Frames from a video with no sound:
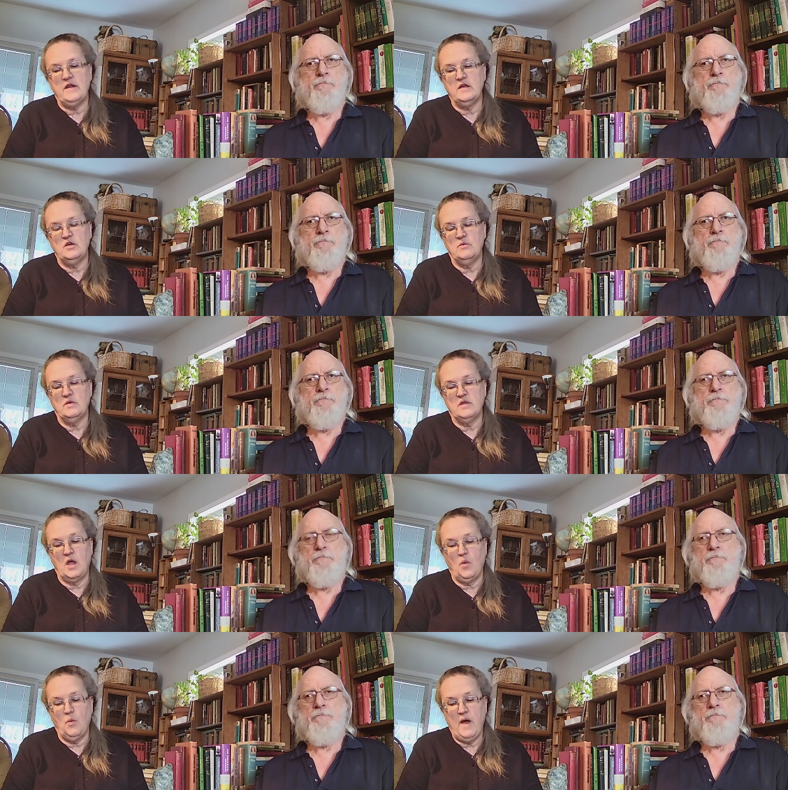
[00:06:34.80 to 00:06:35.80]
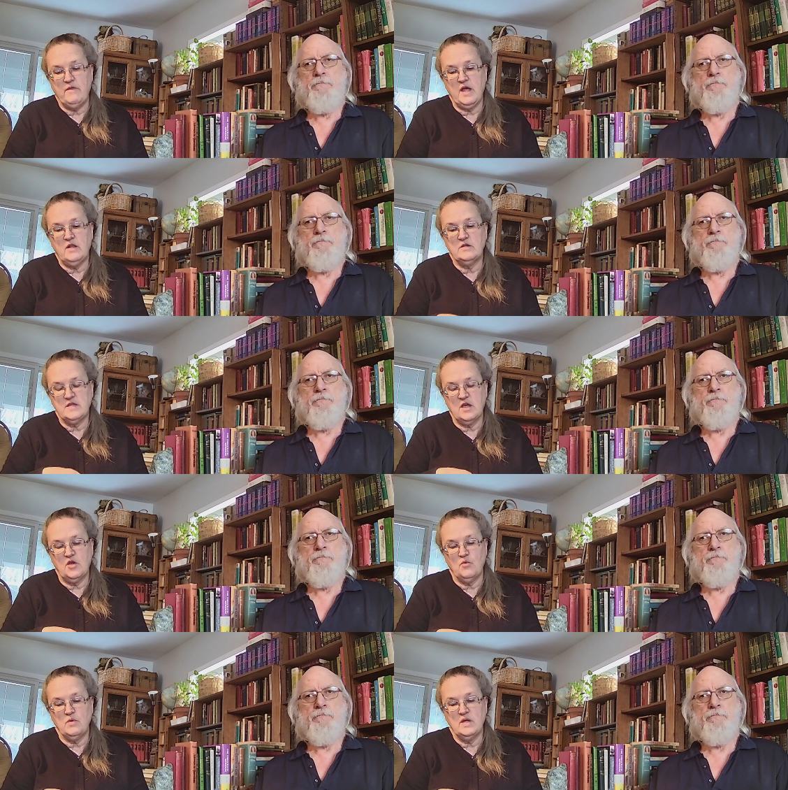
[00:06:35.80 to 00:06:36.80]
Speaker 1: it, you would think, "Wow, that looks like
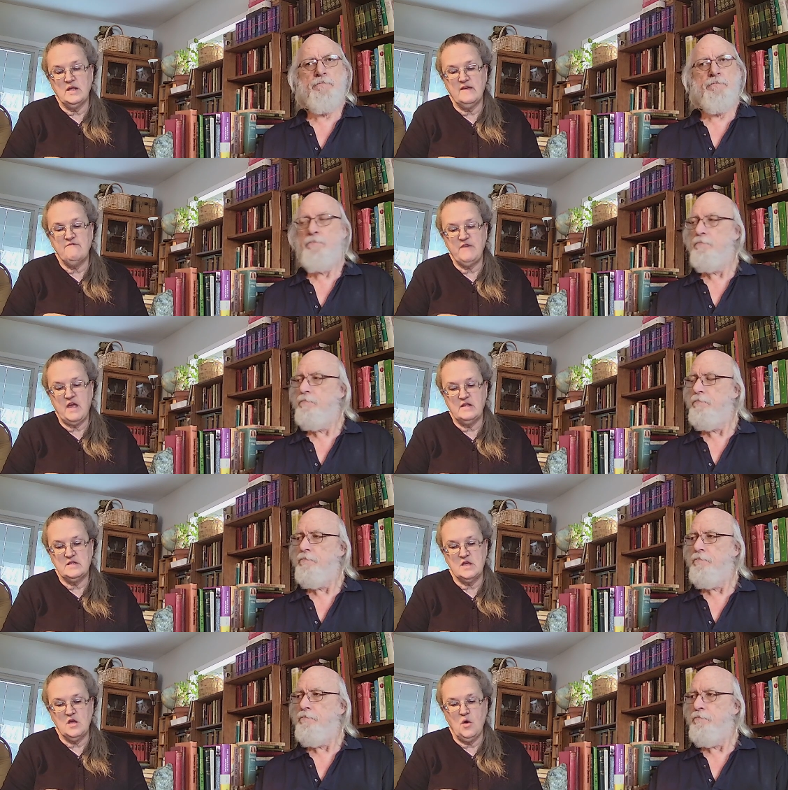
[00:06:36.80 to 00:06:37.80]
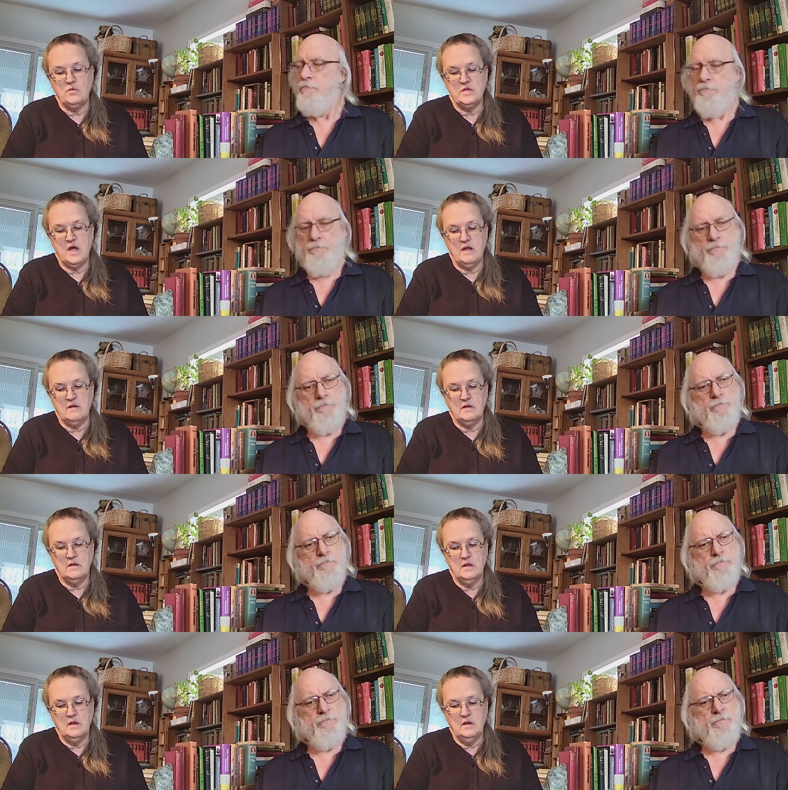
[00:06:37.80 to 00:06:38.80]
a really fancy hotel
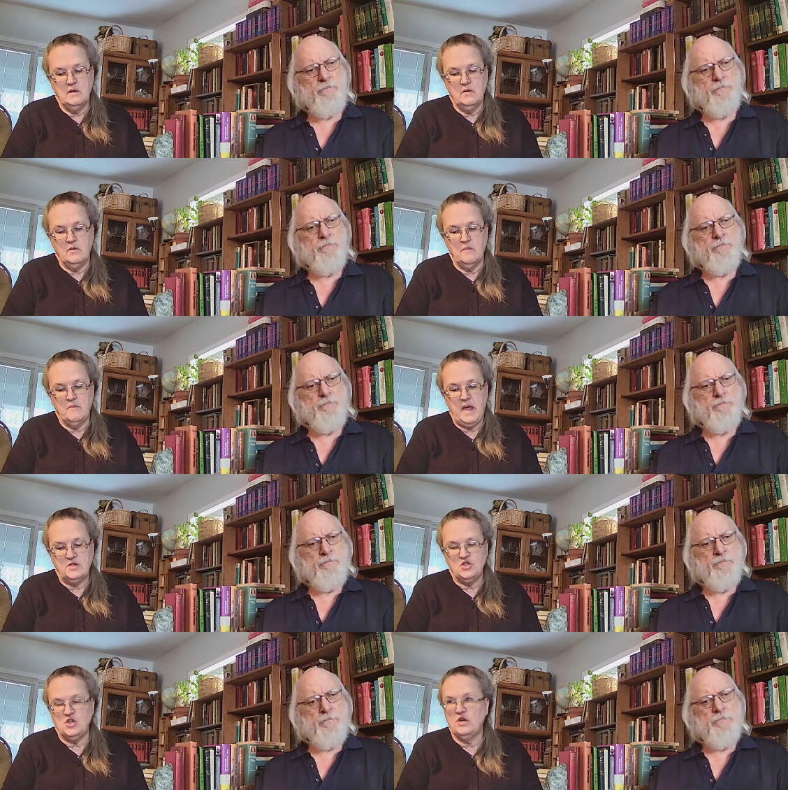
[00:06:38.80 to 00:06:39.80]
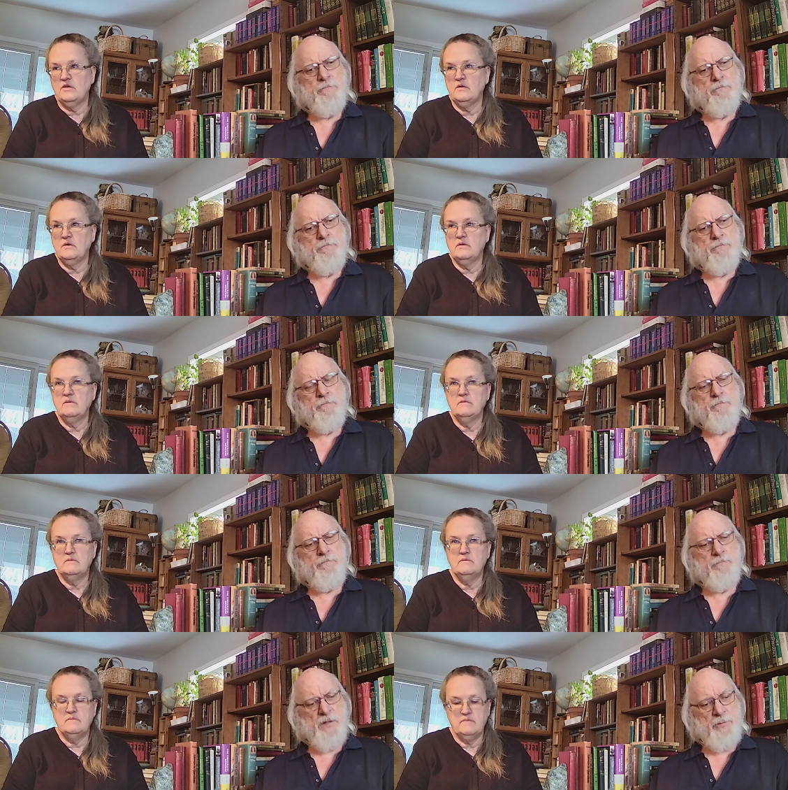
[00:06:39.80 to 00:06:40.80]
or mansion."
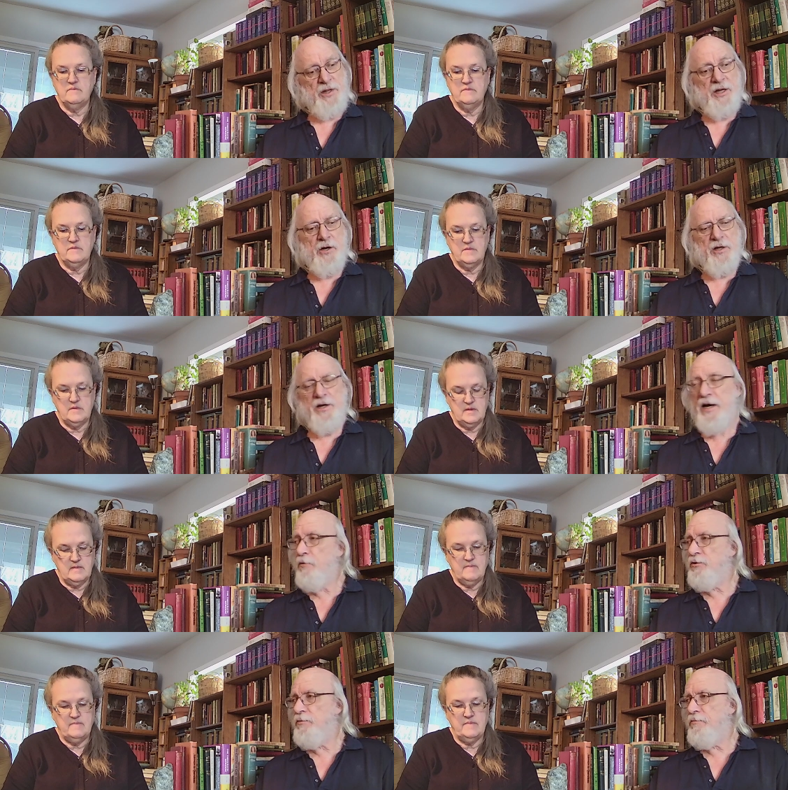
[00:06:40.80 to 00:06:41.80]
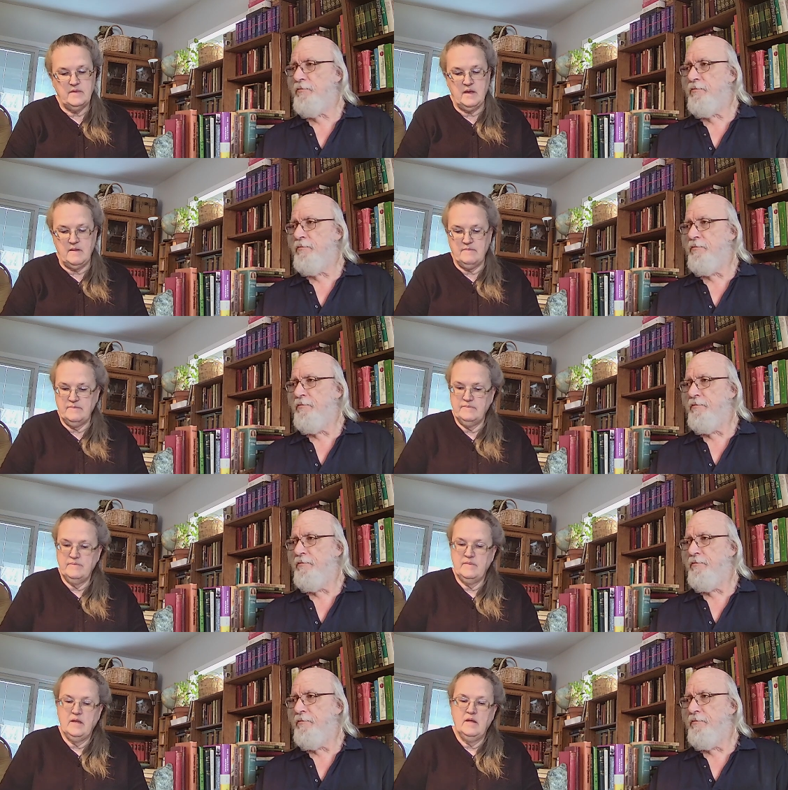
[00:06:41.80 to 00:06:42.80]
Speaker 2: But they call it a house.
Speaker 1: Yeah.
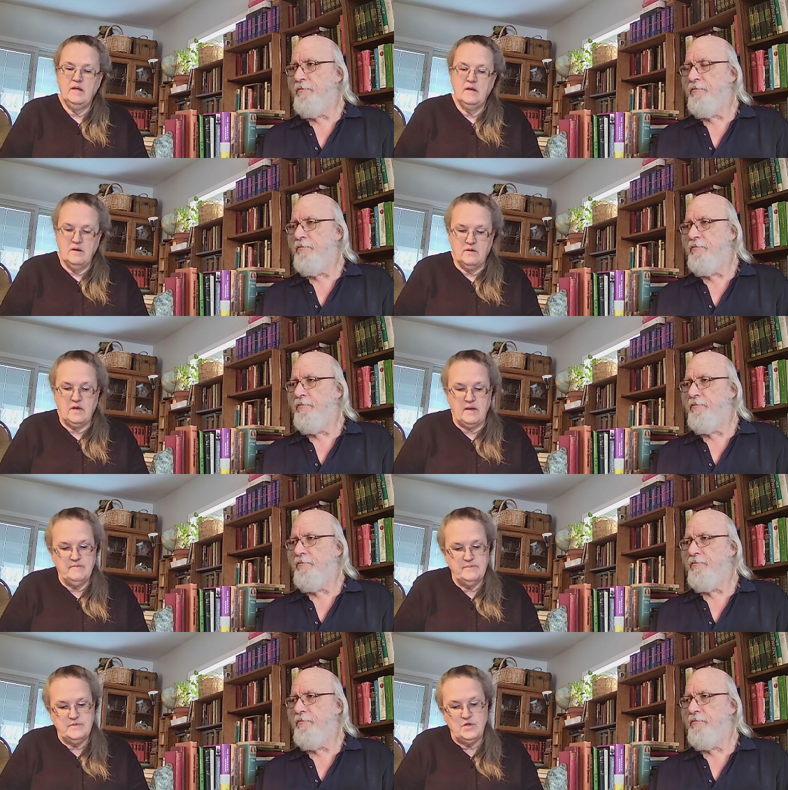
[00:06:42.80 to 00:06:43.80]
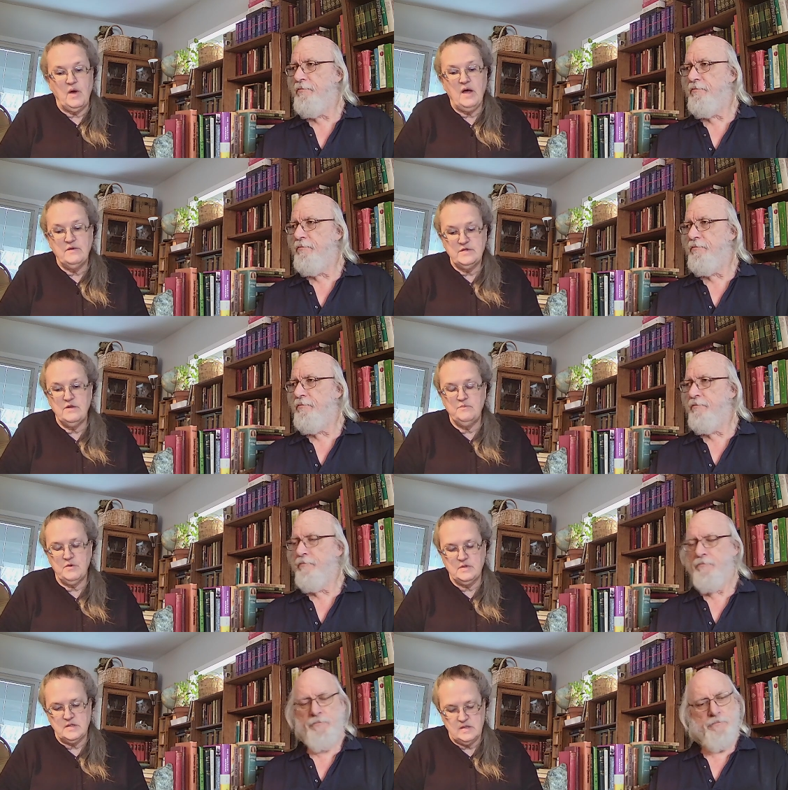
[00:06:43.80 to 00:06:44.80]
Okay. So, House of the
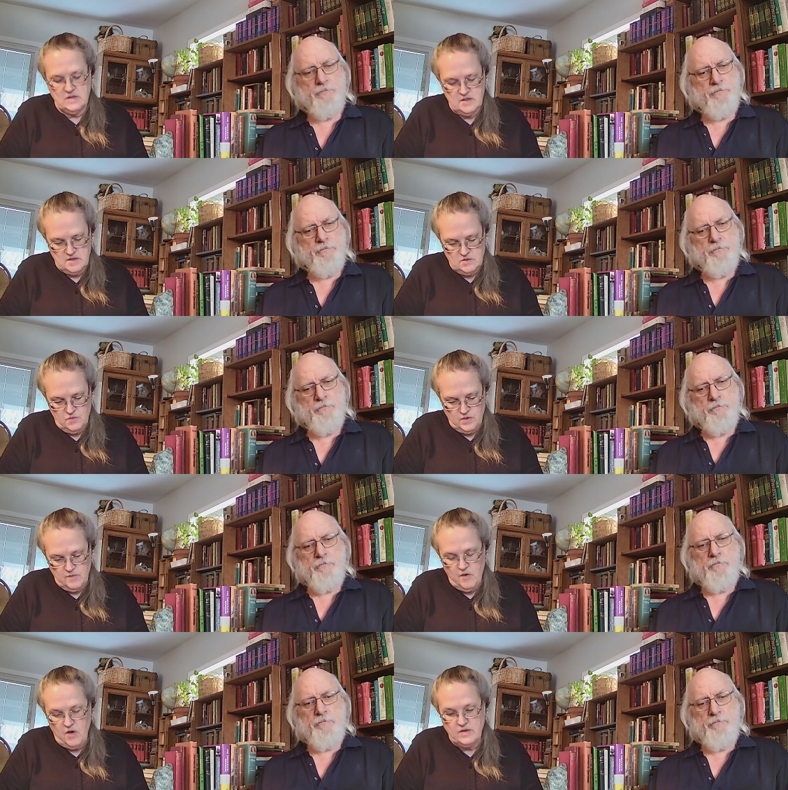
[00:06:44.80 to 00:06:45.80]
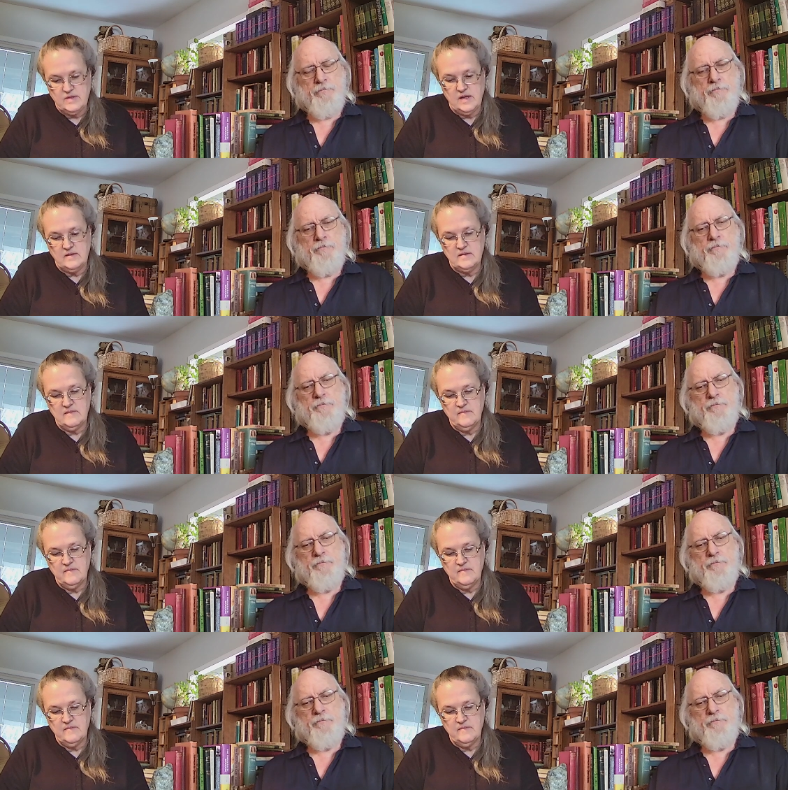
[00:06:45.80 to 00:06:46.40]
Princes. This is what the box says.